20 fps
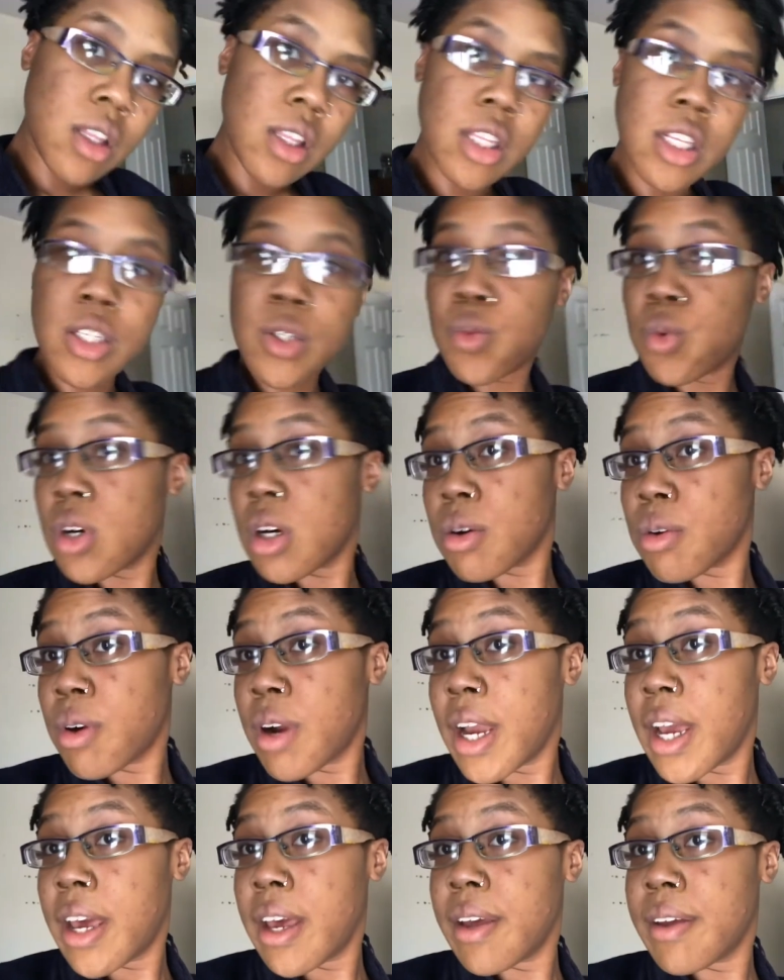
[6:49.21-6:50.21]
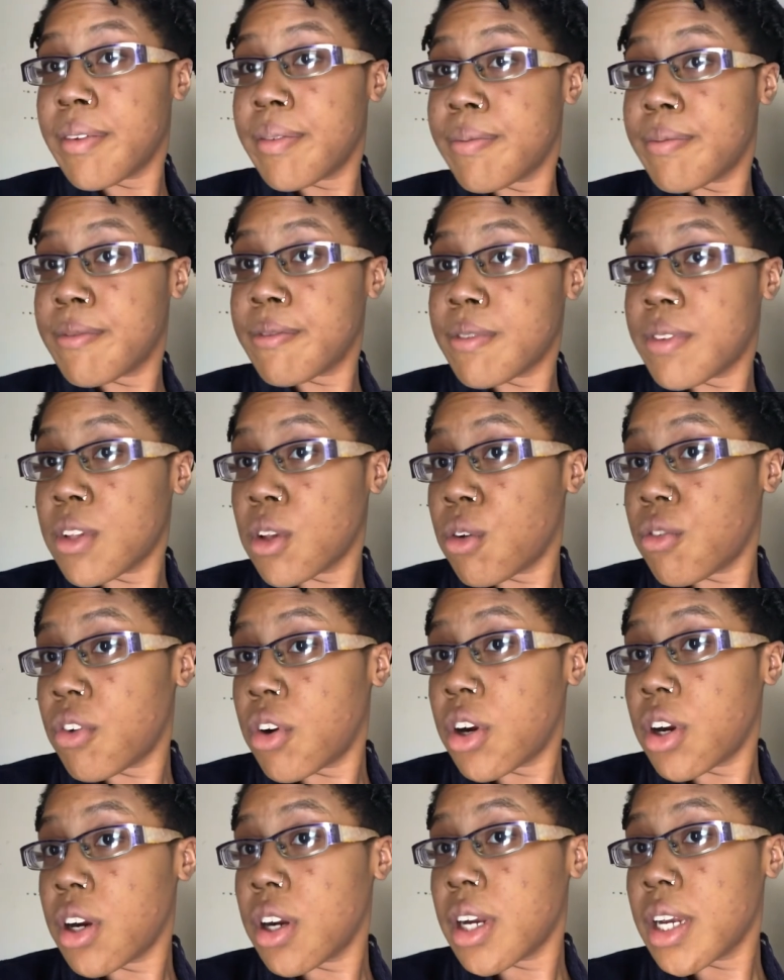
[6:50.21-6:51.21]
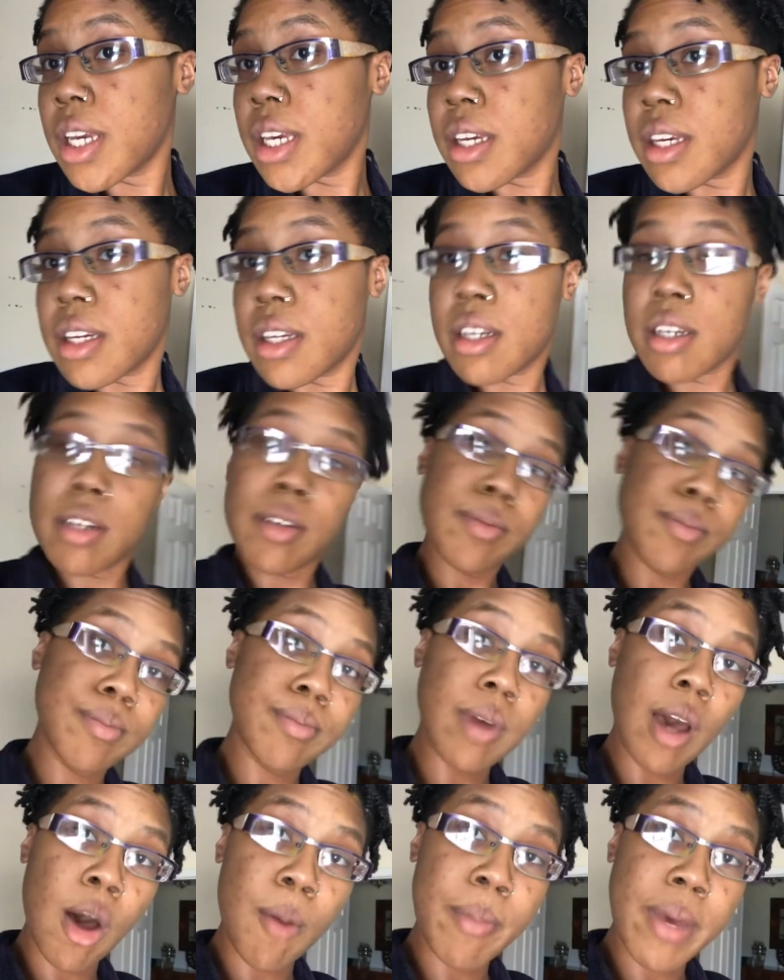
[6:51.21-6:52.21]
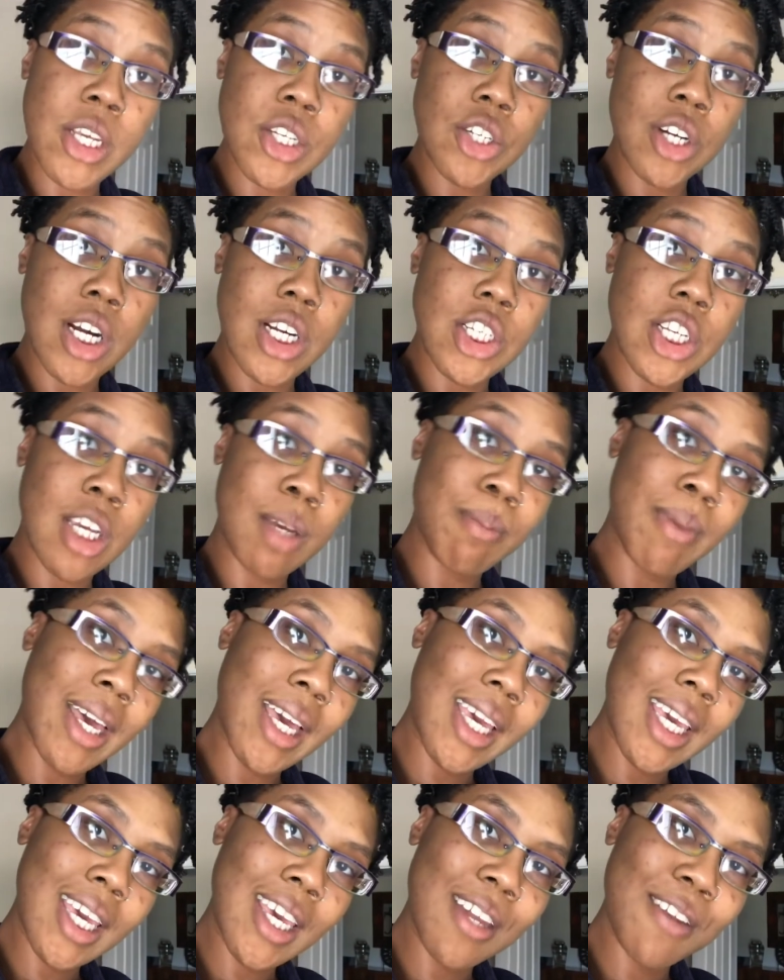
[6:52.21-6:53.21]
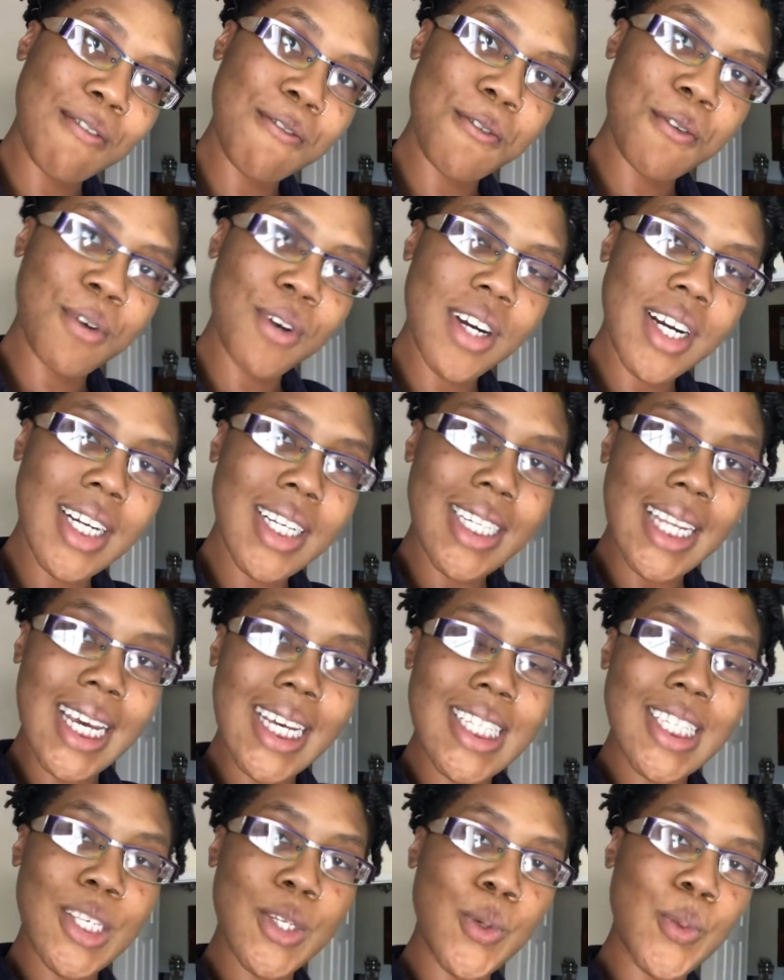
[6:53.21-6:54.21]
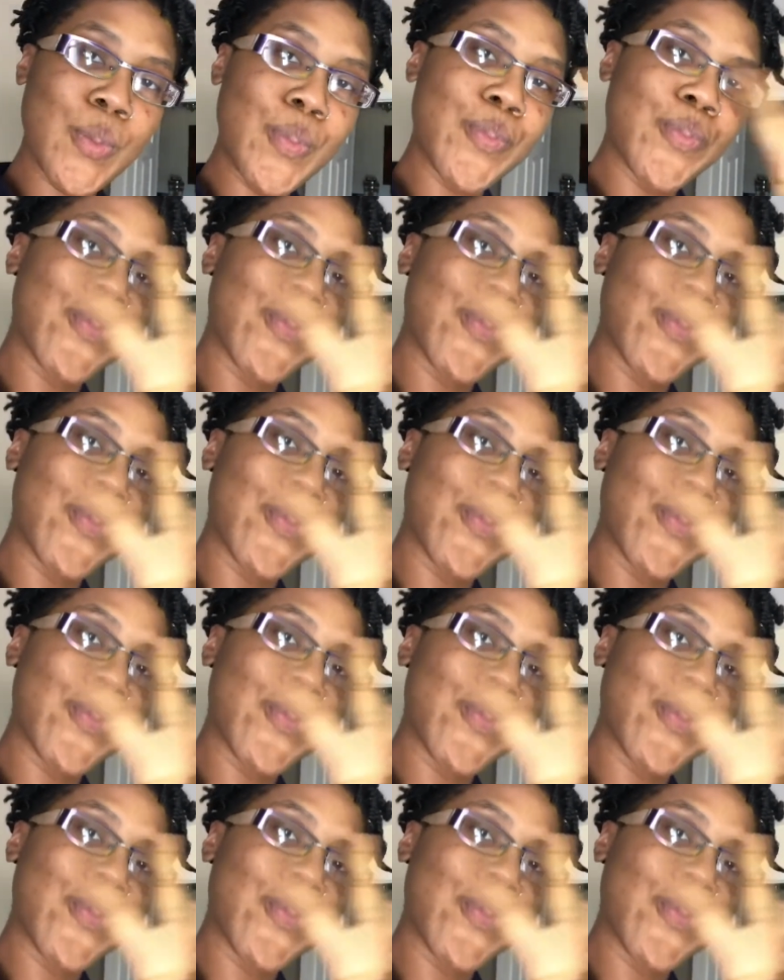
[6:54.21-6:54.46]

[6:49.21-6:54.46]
this is where we're at so far, and I'll make sure I check back in for day two.